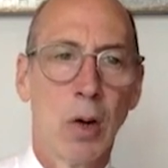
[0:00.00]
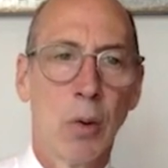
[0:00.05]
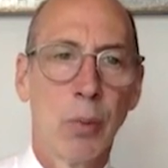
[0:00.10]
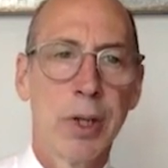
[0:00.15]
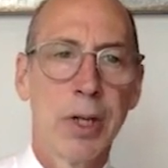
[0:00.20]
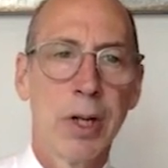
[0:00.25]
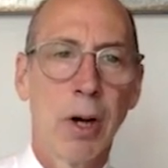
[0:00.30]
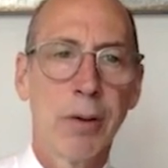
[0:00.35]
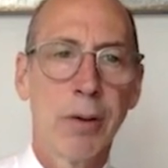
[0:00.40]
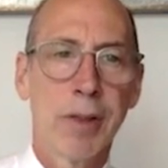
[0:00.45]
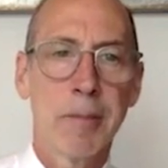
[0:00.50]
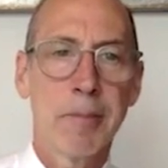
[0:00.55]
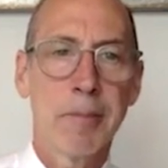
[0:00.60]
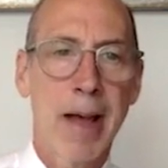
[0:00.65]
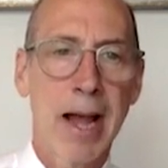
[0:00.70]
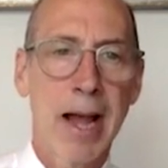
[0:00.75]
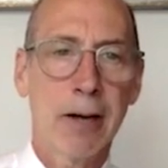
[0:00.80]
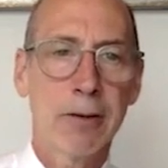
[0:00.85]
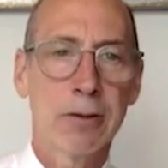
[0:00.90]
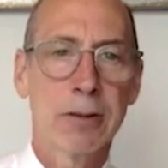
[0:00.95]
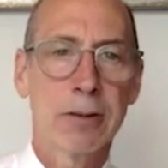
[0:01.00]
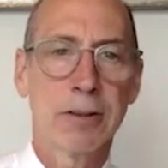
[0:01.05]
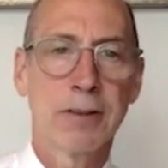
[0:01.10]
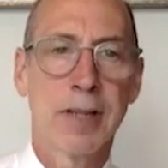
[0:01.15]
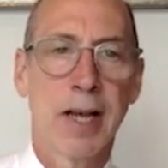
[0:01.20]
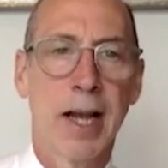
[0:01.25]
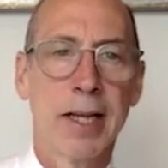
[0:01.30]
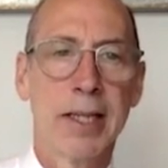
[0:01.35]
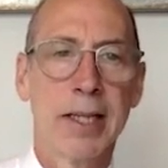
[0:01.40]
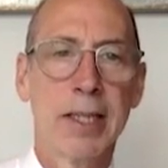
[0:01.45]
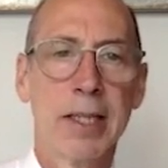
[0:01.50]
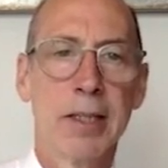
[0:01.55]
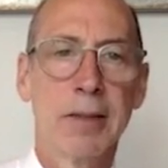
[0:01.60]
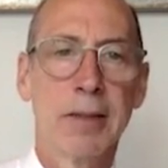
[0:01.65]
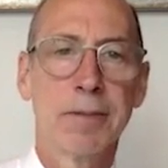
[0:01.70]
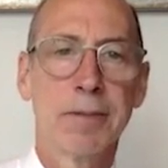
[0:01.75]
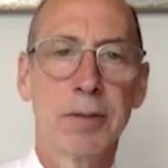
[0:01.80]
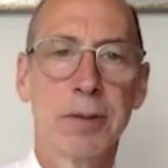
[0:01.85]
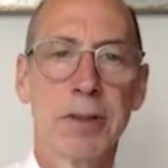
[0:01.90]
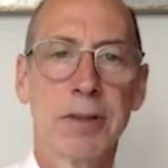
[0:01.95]
We know that macro design
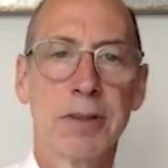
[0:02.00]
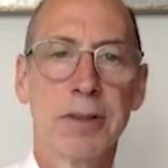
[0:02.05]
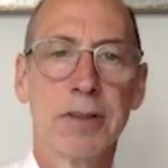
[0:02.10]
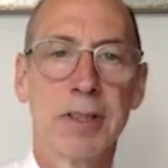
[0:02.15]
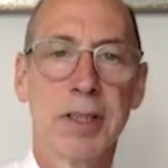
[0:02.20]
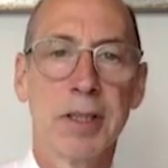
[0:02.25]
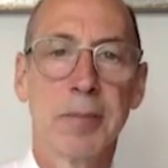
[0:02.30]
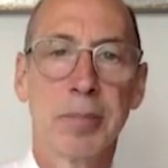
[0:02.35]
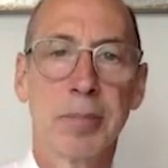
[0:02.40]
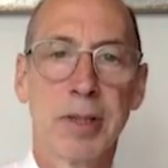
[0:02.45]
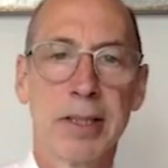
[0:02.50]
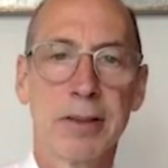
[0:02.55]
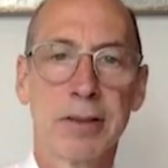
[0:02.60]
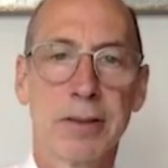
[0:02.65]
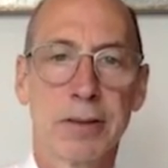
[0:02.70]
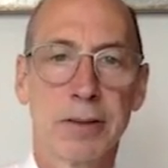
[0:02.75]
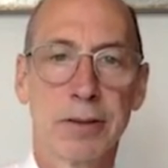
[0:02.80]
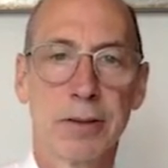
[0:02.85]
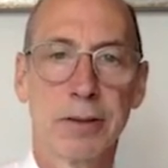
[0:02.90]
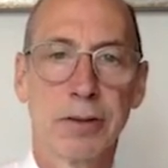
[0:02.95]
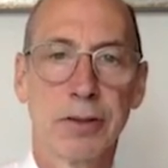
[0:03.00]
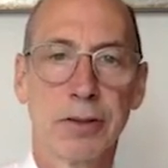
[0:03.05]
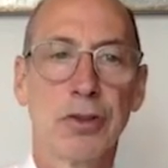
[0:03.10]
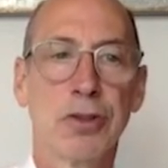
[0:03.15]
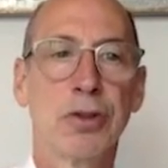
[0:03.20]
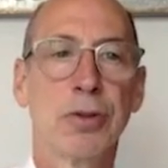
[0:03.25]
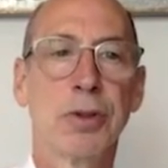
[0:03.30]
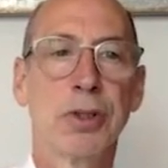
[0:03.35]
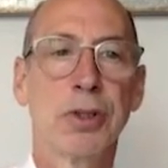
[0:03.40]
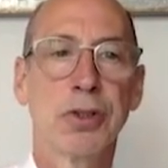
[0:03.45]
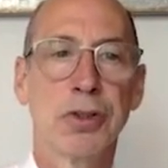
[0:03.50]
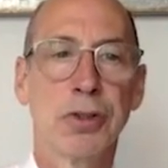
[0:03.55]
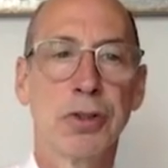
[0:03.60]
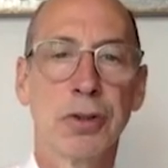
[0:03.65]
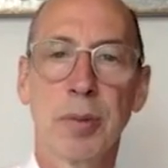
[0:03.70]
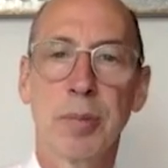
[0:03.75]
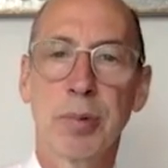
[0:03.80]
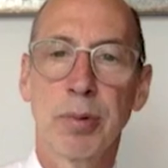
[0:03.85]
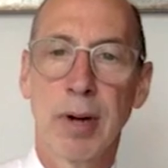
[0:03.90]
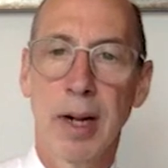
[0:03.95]
influences implant insertion to
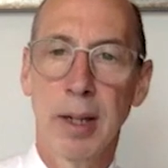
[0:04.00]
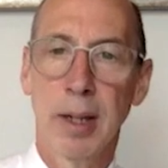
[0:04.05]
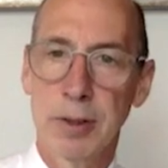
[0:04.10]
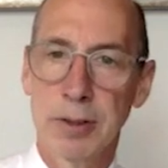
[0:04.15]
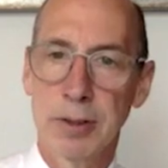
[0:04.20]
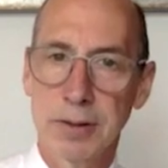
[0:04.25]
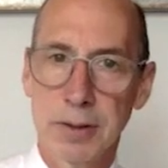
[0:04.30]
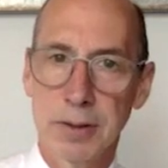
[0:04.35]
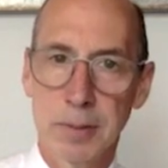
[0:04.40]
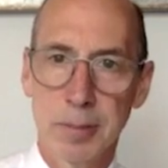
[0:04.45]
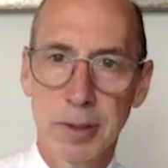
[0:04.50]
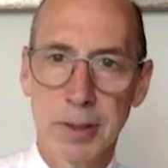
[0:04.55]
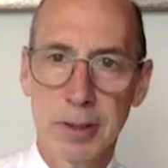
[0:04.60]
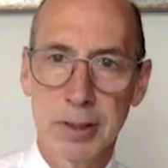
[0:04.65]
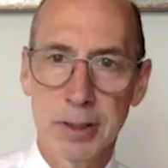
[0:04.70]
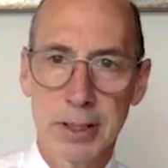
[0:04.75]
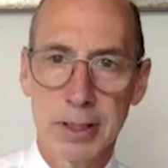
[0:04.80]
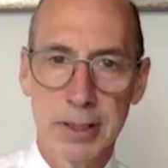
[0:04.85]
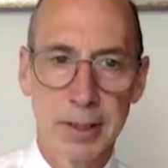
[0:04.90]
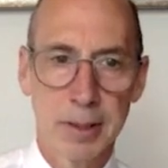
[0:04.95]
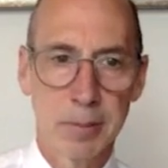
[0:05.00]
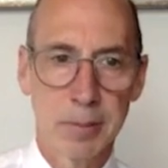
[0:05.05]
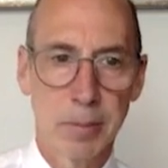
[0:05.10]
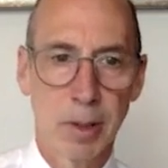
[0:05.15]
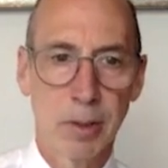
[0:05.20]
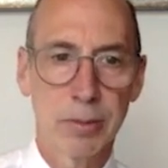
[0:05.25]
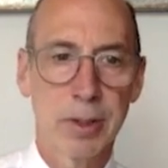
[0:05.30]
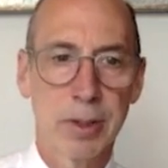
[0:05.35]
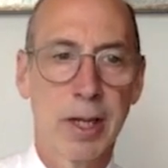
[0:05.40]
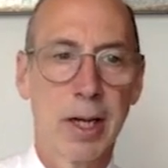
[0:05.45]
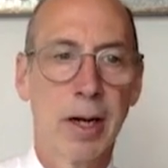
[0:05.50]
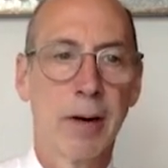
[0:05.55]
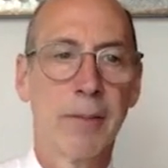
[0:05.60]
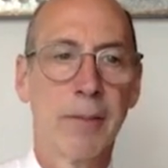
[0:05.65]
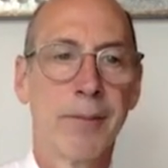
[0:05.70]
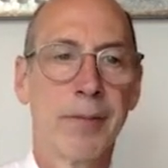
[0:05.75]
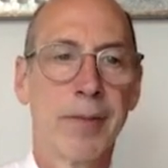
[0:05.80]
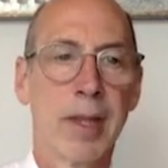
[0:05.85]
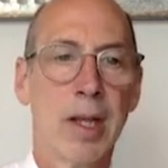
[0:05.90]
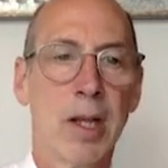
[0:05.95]
assure primary stability in bone care.
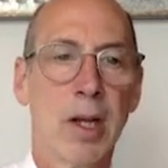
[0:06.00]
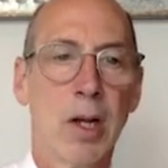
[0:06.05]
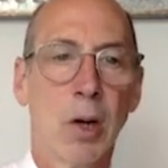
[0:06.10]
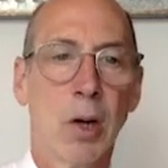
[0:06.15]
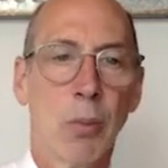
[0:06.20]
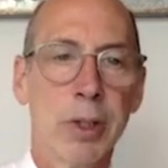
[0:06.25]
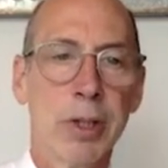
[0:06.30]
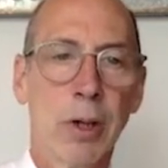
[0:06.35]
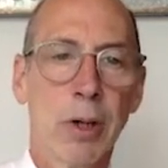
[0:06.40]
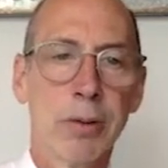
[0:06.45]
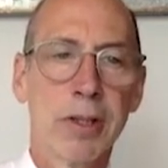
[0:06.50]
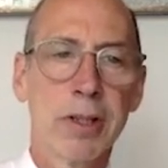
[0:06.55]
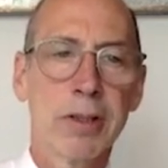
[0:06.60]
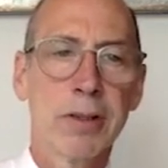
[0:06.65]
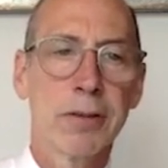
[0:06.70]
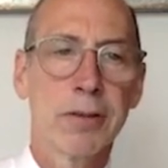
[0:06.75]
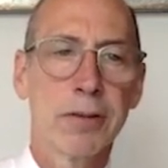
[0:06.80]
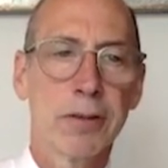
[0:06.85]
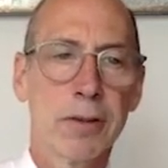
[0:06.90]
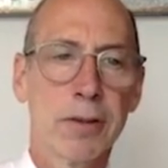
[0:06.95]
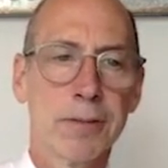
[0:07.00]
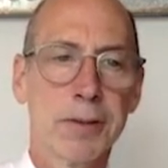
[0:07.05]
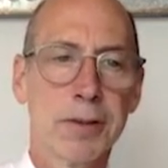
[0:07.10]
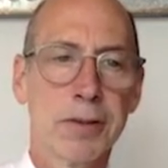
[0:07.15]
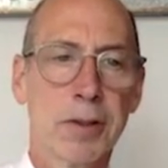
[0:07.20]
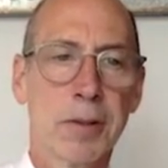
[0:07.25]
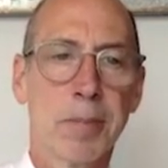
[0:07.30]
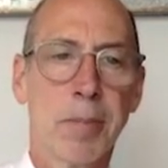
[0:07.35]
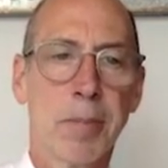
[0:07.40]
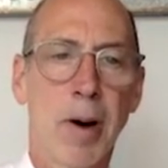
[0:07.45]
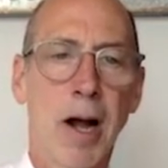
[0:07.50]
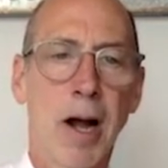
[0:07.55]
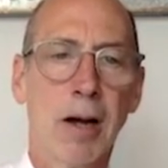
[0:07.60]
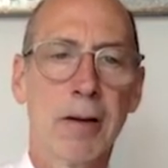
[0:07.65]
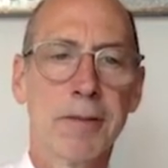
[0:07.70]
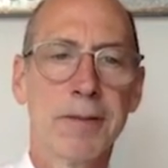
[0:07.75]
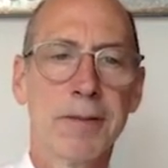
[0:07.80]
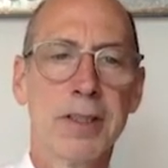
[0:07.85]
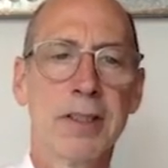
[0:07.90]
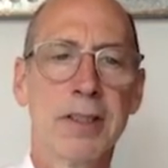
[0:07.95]
We know that the surface
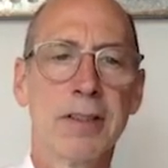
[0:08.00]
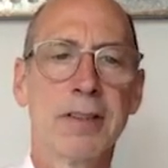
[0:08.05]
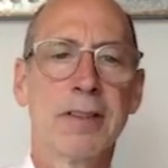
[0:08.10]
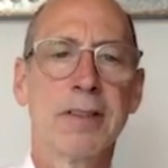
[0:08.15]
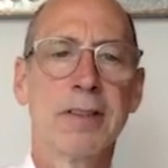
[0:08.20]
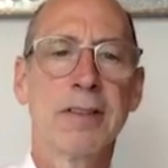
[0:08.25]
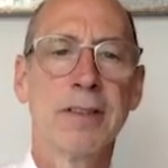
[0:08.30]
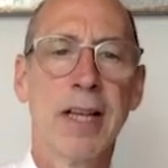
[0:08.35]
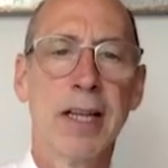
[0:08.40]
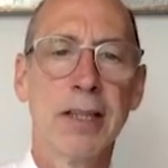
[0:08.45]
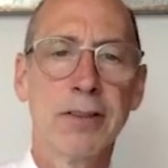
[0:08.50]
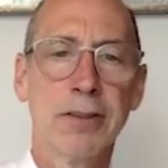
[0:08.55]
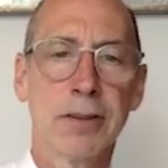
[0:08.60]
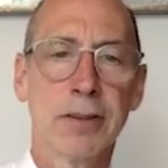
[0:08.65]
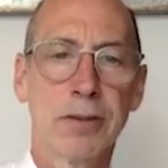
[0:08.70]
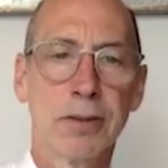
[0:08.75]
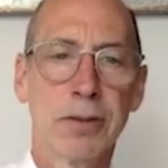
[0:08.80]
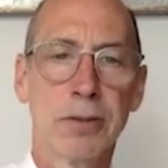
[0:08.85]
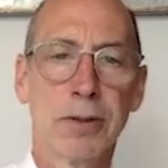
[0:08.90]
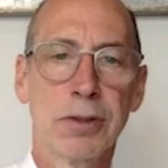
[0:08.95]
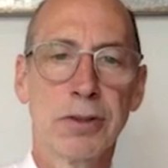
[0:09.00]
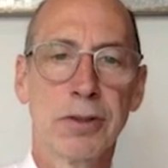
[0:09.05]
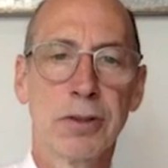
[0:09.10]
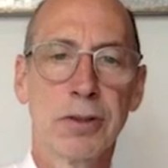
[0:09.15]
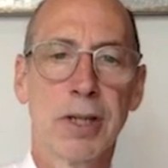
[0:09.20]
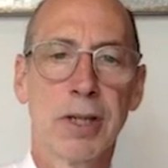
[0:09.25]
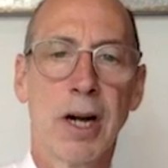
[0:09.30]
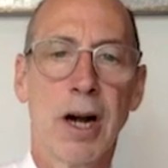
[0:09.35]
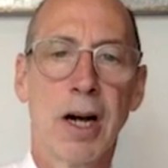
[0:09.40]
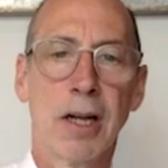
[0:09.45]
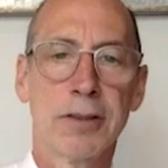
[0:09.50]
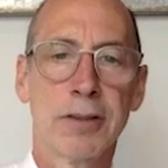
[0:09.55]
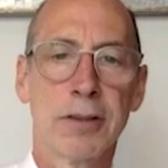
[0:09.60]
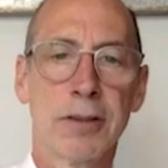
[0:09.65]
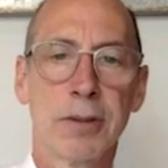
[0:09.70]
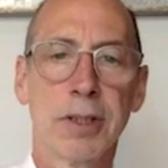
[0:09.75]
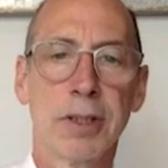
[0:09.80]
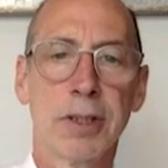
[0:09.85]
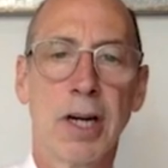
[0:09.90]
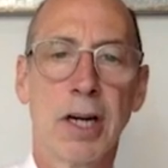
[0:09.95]
topography is essential to assuring
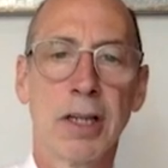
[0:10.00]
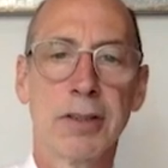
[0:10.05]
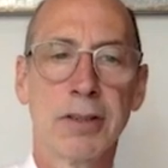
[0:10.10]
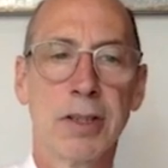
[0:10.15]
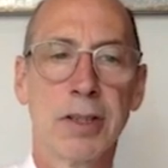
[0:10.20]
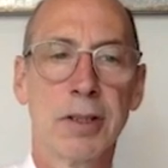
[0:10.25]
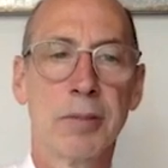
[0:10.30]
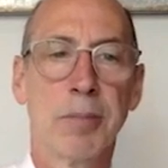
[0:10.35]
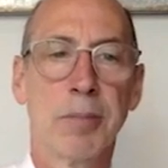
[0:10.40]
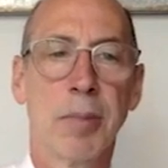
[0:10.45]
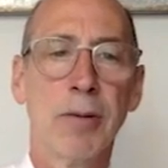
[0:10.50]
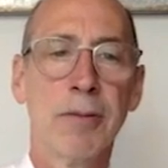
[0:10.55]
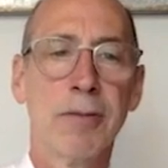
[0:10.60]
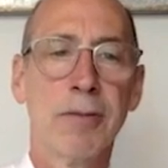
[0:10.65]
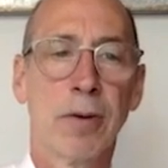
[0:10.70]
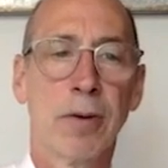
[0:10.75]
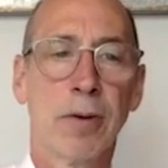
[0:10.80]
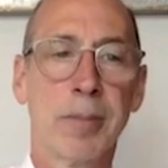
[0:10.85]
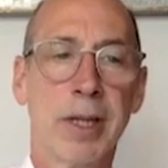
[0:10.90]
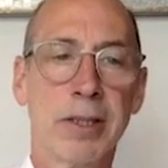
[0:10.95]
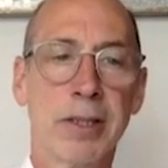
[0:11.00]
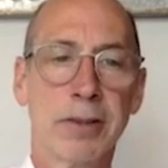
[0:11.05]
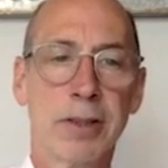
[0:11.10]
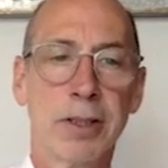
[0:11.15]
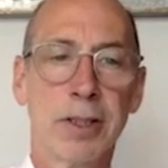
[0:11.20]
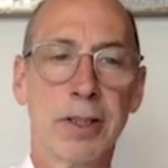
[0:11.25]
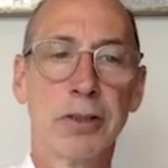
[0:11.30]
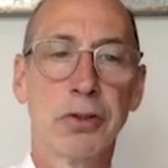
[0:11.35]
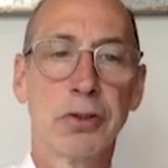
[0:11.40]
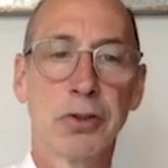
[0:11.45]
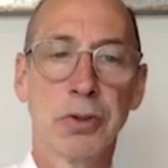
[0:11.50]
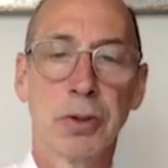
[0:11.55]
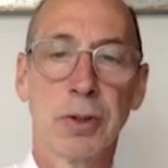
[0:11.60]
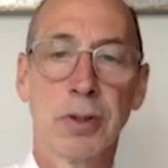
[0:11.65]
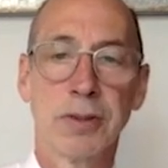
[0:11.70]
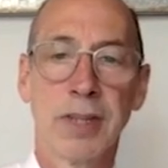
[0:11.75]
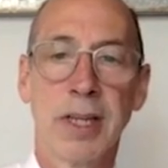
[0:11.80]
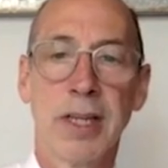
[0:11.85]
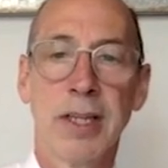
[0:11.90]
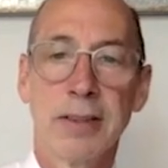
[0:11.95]
osseoinduction in bone formation that
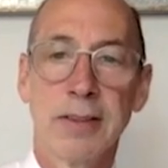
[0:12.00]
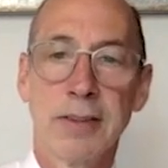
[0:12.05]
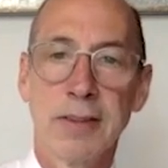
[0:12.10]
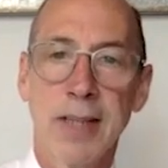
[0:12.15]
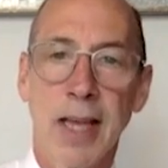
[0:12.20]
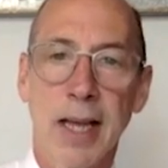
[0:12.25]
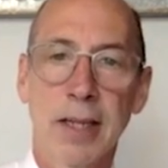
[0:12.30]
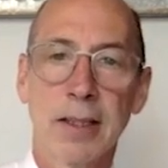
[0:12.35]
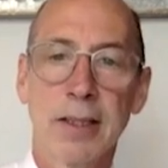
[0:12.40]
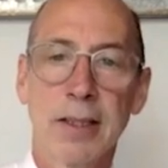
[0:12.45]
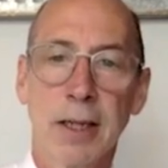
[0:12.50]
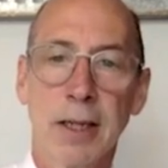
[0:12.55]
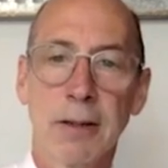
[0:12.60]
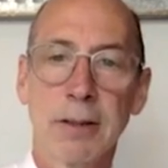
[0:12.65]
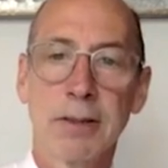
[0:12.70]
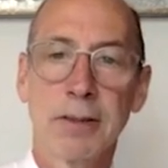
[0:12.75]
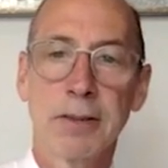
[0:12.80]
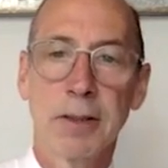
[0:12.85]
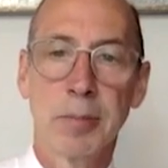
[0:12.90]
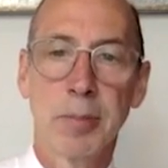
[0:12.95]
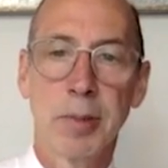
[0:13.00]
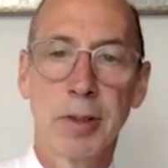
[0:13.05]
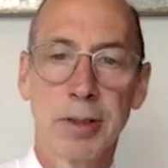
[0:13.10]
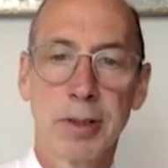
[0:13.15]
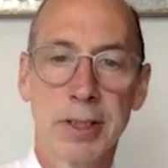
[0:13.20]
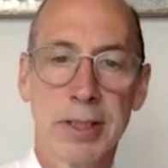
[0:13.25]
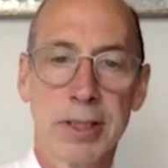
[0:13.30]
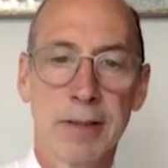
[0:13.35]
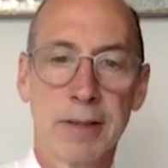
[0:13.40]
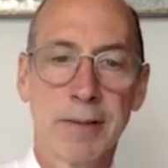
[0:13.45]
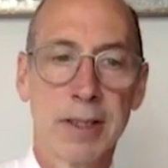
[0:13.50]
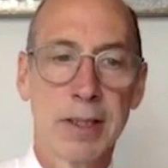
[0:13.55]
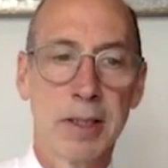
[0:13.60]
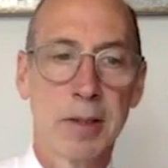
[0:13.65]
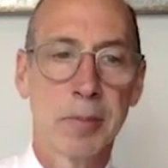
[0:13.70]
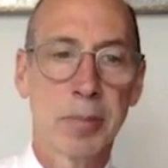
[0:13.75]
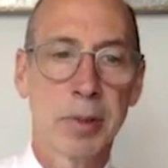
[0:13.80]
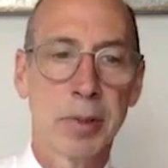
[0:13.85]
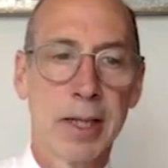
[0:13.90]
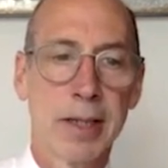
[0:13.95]
assures secondary stability of the
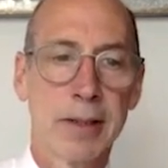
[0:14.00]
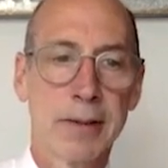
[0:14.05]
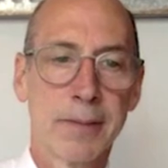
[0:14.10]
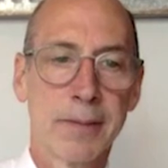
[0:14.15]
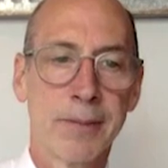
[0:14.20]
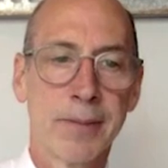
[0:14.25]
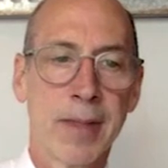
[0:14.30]
implant.